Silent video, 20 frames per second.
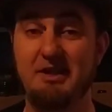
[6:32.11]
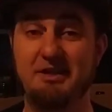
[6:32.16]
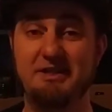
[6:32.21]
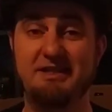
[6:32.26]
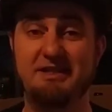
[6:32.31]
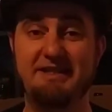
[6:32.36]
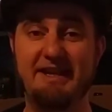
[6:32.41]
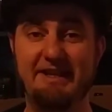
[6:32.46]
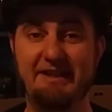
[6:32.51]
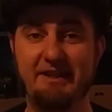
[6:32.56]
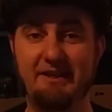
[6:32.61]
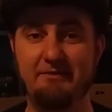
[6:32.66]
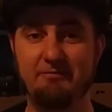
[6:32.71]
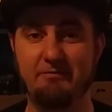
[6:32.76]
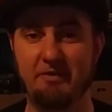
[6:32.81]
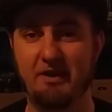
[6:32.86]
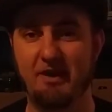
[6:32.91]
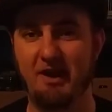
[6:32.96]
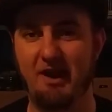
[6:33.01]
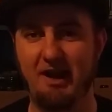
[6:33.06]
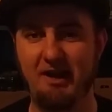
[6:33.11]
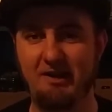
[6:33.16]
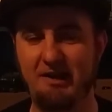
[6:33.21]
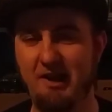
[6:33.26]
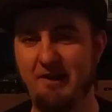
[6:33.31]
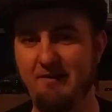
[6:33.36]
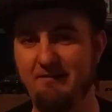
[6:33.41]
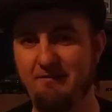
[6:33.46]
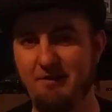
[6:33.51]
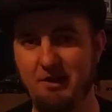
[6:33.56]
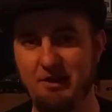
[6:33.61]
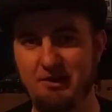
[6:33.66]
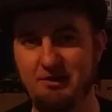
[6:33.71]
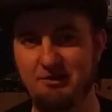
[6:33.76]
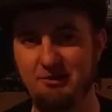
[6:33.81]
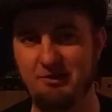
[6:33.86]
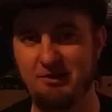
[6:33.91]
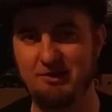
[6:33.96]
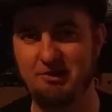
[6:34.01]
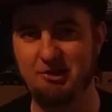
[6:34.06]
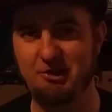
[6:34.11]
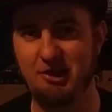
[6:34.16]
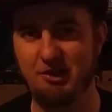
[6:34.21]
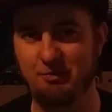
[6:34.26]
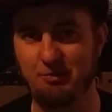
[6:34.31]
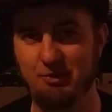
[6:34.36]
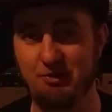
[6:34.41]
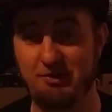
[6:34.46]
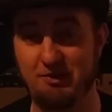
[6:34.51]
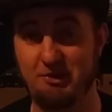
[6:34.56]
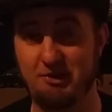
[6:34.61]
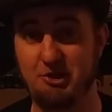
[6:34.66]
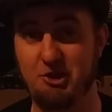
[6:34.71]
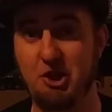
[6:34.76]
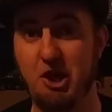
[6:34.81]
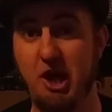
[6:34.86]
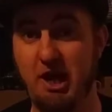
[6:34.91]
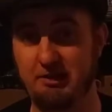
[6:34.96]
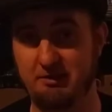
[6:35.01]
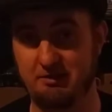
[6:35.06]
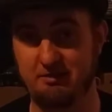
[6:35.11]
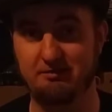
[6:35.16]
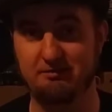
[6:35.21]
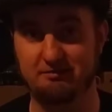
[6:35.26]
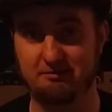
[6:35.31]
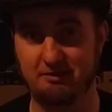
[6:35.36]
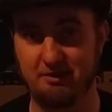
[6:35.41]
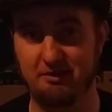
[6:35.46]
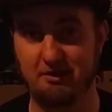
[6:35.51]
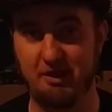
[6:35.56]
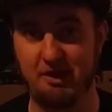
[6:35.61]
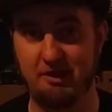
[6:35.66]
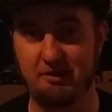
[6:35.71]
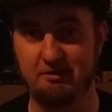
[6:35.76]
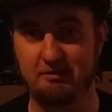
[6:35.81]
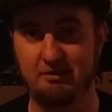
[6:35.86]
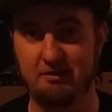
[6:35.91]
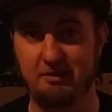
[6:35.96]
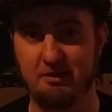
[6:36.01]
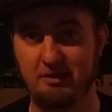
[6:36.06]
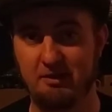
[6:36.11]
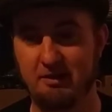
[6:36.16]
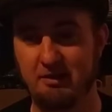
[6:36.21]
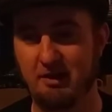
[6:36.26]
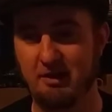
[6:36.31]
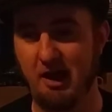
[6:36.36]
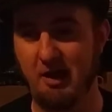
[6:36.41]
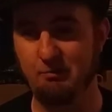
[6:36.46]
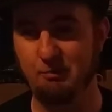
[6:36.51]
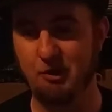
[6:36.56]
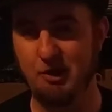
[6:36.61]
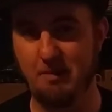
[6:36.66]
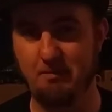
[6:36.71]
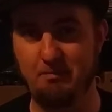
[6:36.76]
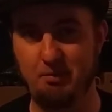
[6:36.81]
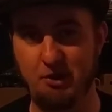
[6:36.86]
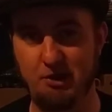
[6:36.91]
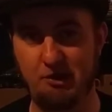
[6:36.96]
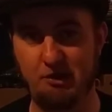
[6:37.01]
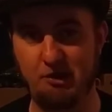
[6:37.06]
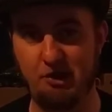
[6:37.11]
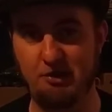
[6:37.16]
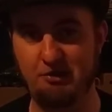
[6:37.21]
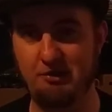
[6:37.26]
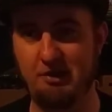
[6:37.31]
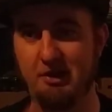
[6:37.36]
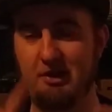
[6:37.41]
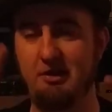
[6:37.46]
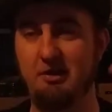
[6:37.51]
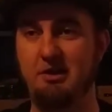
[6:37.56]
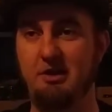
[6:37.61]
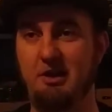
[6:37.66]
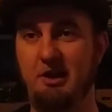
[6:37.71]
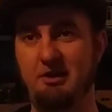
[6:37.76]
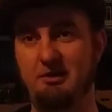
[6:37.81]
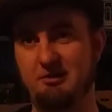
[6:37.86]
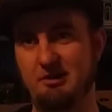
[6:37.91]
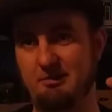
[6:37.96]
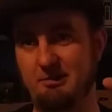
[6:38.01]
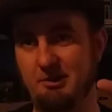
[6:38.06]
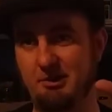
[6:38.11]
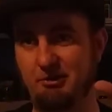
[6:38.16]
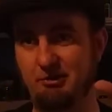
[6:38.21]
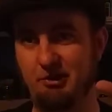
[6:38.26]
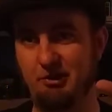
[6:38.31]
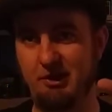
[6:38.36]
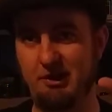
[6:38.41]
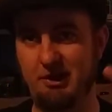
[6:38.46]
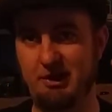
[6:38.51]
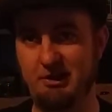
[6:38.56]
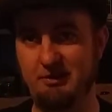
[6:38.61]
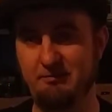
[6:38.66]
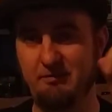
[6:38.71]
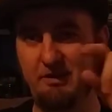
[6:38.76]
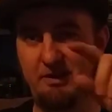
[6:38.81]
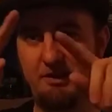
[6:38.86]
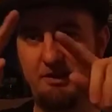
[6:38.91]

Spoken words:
And second, I can't fucking do this shit worth of shit. Alright? I'm going to put it on there. It's going to be crooked.